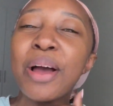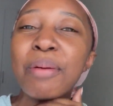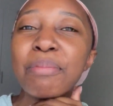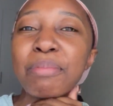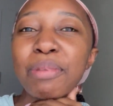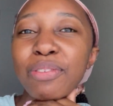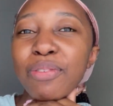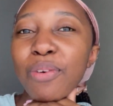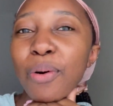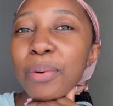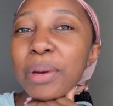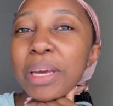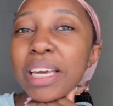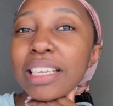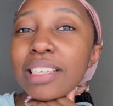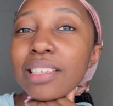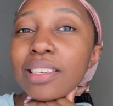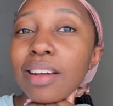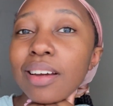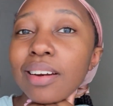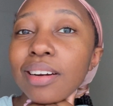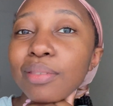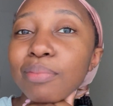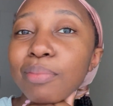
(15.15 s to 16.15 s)
Before we get
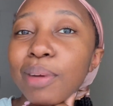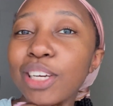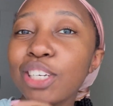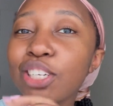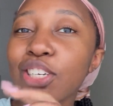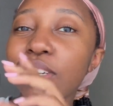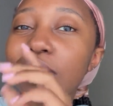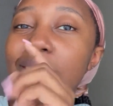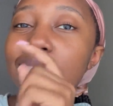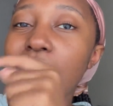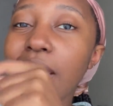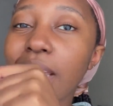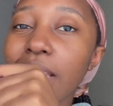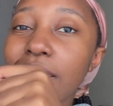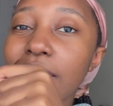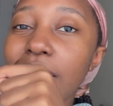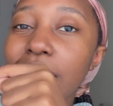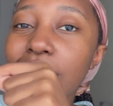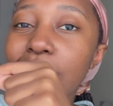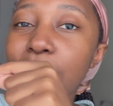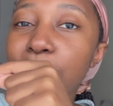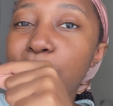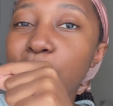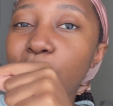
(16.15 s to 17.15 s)
started, make sure to hit
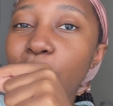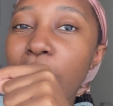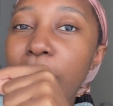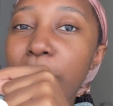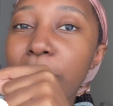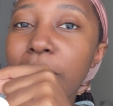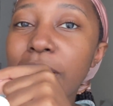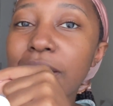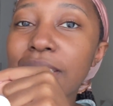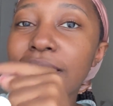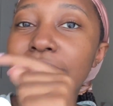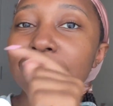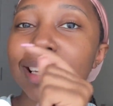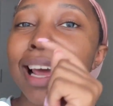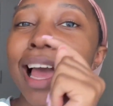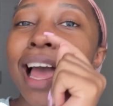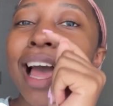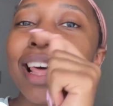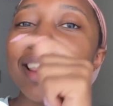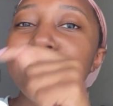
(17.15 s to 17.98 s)
that subscribe button.